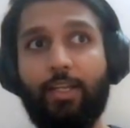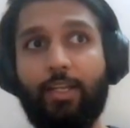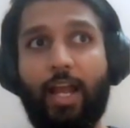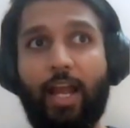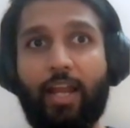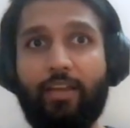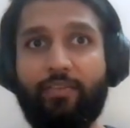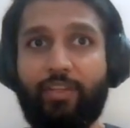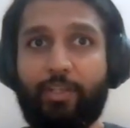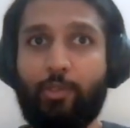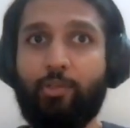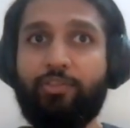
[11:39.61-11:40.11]

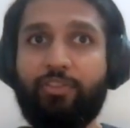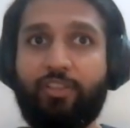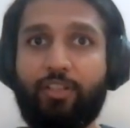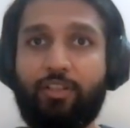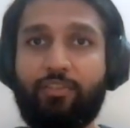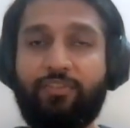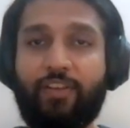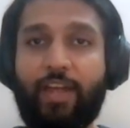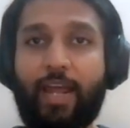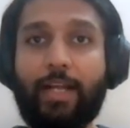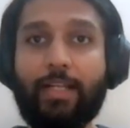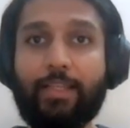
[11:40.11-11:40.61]
And we know for a
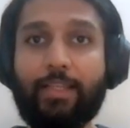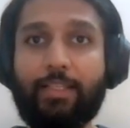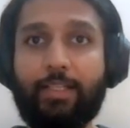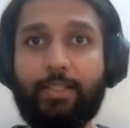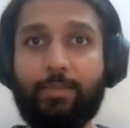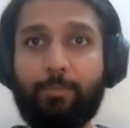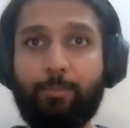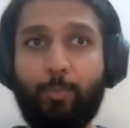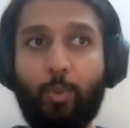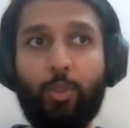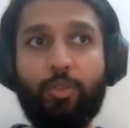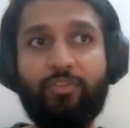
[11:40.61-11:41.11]
fact
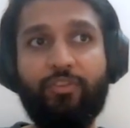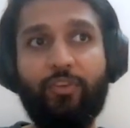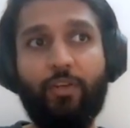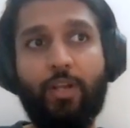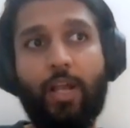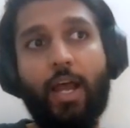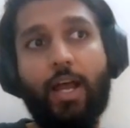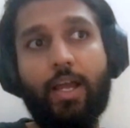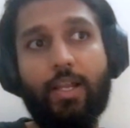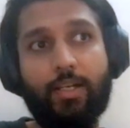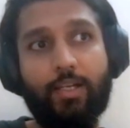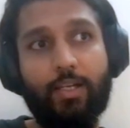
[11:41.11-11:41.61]
that both for
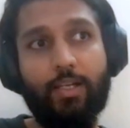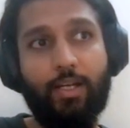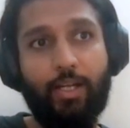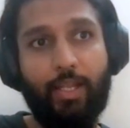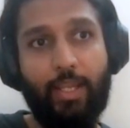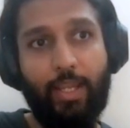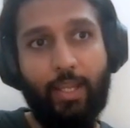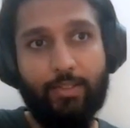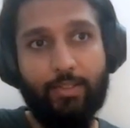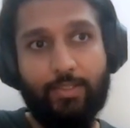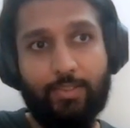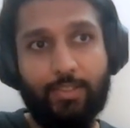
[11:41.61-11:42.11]
our uh,
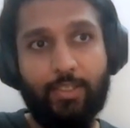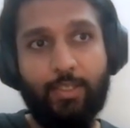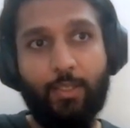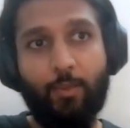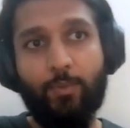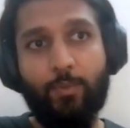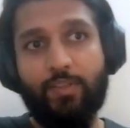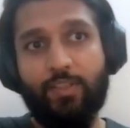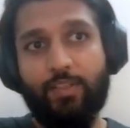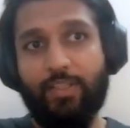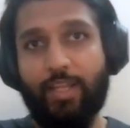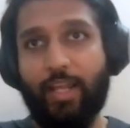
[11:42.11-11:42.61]
existing
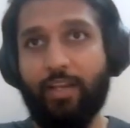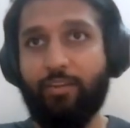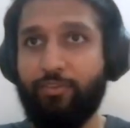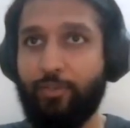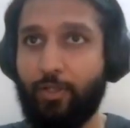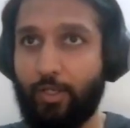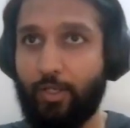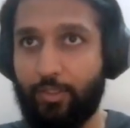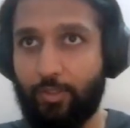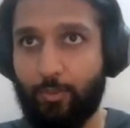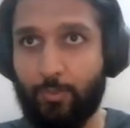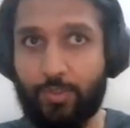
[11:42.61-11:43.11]
users and for
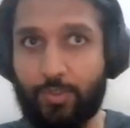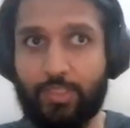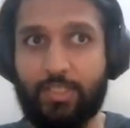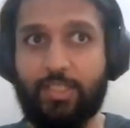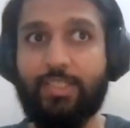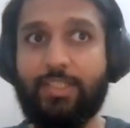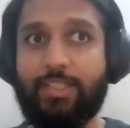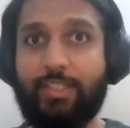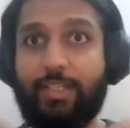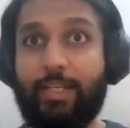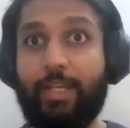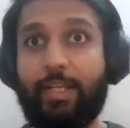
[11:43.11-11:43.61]
our new
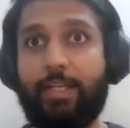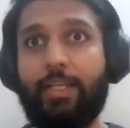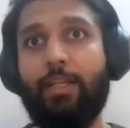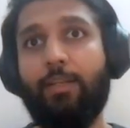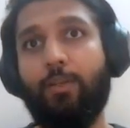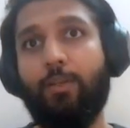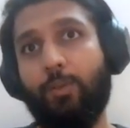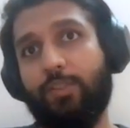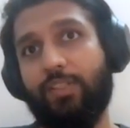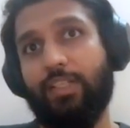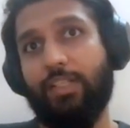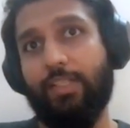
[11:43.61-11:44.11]
users, the data
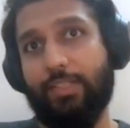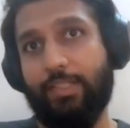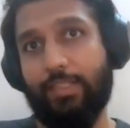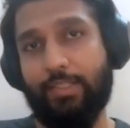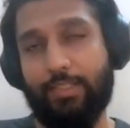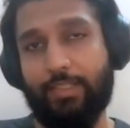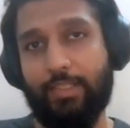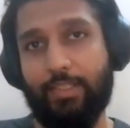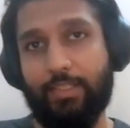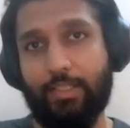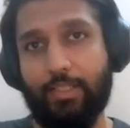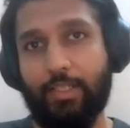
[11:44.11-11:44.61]
looks
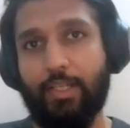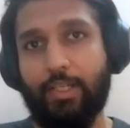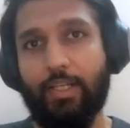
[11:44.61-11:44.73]
consistent.